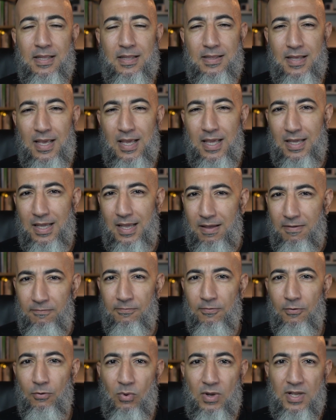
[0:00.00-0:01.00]
they
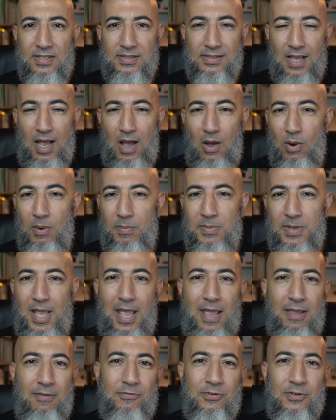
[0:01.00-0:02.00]
influence our
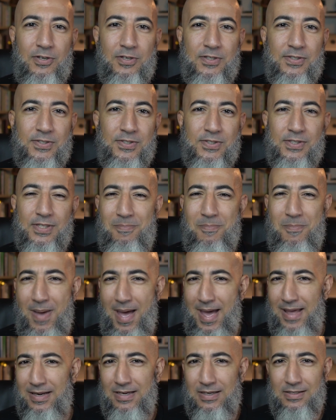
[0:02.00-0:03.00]
behaviors,
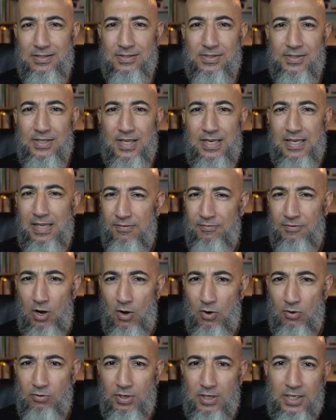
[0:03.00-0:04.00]
manners, and even
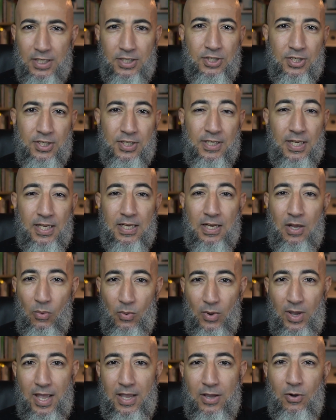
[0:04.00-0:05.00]
our religion in a
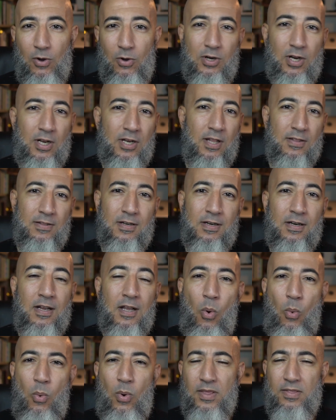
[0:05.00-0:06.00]
way or another,
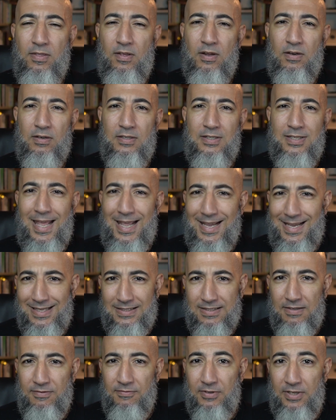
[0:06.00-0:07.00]
whether
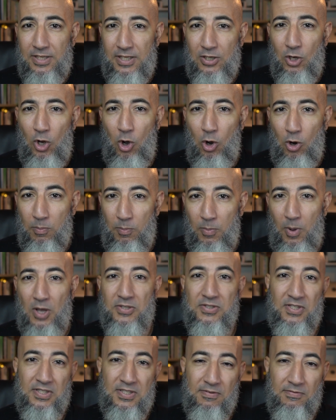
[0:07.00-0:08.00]
negatively or
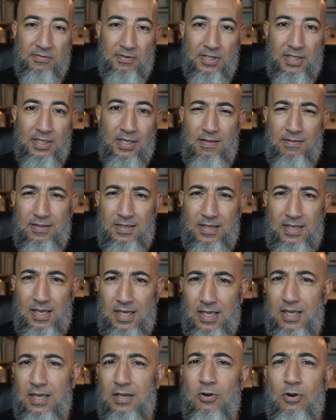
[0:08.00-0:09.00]
positively. The
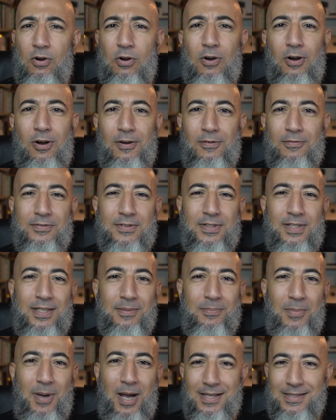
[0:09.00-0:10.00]
hero of the
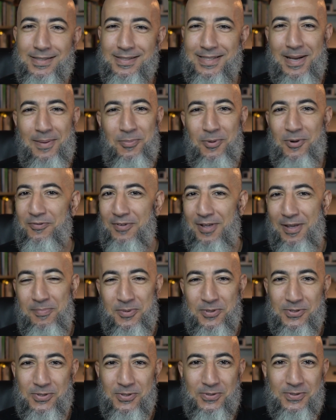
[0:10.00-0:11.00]
past couple of
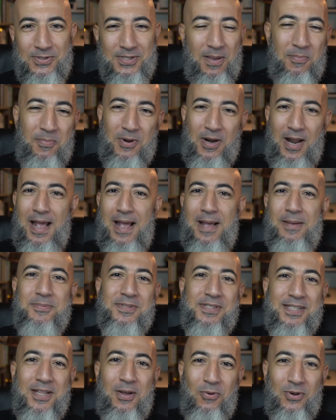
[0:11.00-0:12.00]
episodes and
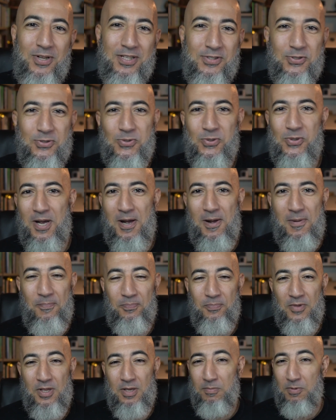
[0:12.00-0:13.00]
perhaps the ones to
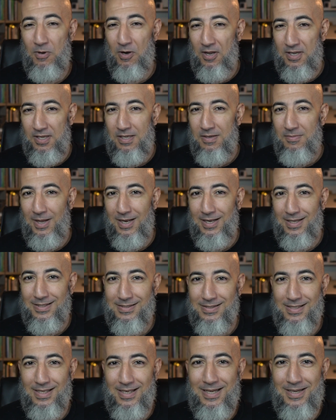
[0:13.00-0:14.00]
come, Ibrahim alayhi
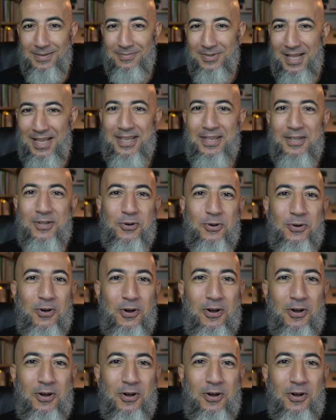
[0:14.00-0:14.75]
salam, the hero